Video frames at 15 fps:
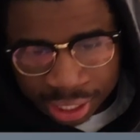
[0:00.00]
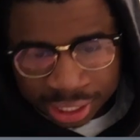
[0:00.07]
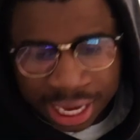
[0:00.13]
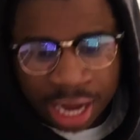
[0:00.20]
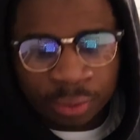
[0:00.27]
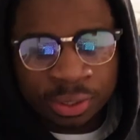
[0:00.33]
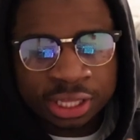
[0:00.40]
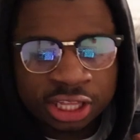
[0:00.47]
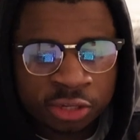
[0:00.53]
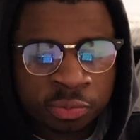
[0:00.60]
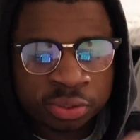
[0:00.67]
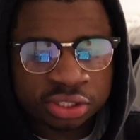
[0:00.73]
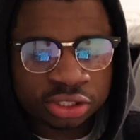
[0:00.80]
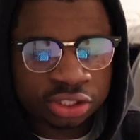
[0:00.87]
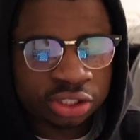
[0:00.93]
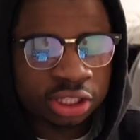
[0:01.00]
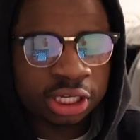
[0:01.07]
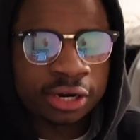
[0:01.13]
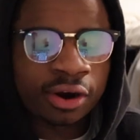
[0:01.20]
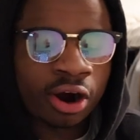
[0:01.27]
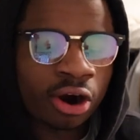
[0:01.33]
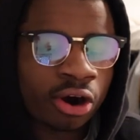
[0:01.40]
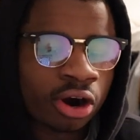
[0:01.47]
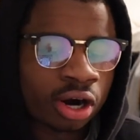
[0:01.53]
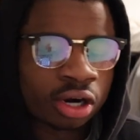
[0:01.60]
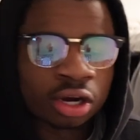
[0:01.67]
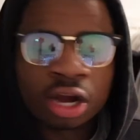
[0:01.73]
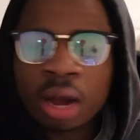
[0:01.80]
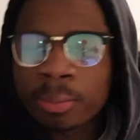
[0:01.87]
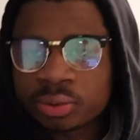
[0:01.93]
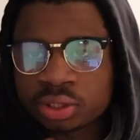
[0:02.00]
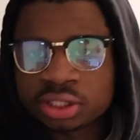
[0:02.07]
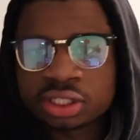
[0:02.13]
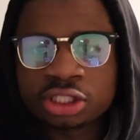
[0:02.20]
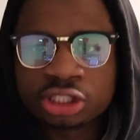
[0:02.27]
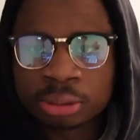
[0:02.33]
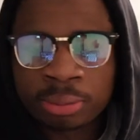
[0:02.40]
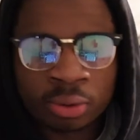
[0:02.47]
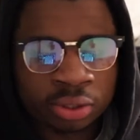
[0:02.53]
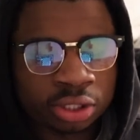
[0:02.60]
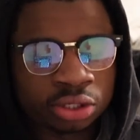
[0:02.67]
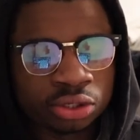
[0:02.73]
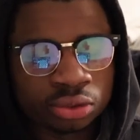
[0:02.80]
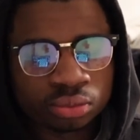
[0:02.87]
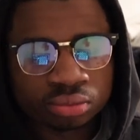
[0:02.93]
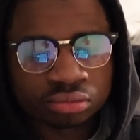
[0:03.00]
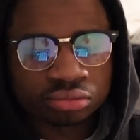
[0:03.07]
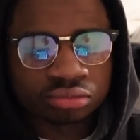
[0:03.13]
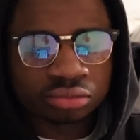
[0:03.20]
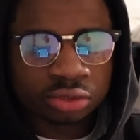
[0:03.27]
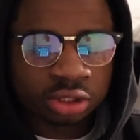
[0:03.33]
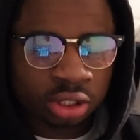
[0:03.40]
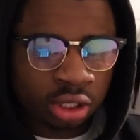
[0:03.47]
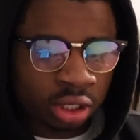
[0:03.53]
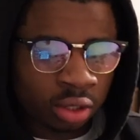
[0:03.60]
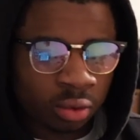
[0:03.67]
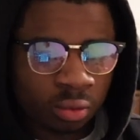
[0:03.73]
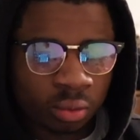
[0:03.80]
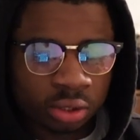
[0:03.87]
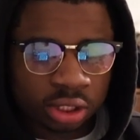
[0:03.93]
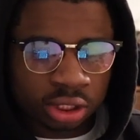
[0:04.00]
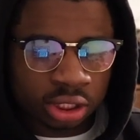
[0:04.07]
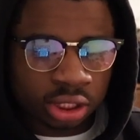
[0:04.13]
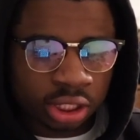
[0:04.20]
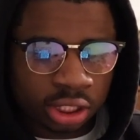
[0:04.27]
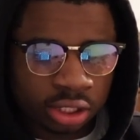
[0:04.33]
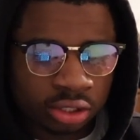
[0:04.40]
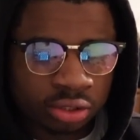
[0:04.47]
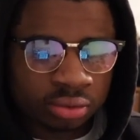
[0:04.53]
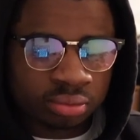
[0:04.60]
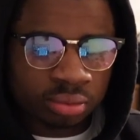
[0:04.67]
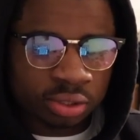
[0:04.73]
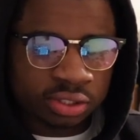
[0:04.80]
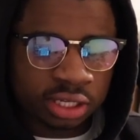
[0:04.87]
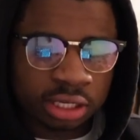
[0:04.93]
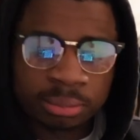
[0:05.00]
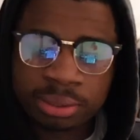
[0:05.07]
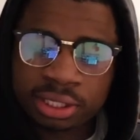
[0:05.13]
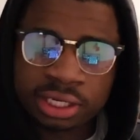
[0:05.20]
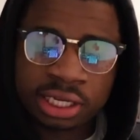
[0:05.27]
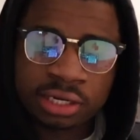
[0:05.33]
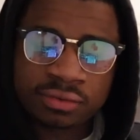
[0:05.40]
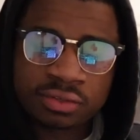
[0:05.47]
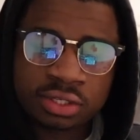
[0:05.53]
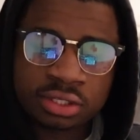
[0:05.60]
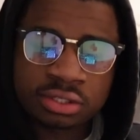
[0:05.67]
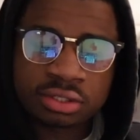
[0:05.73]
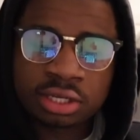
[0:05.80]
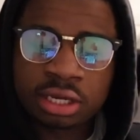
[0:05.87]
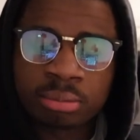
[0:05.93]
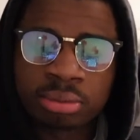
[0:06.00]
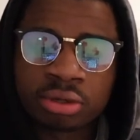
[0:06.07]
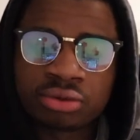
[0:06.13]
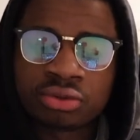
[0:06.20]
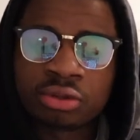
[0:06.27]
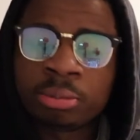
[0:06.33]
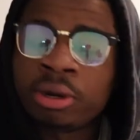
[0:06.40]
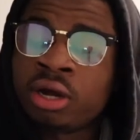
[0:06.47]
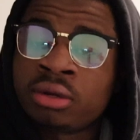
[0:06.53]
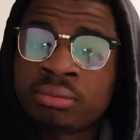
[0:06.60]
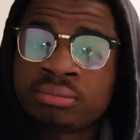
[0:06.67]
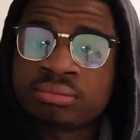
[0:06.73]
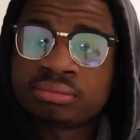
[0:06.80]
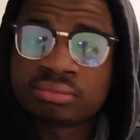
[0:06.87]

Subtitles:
Now, in this position, there are a couple things that your opponent can do. One thing that they can do is they can play knight f6 and blunder the pawn.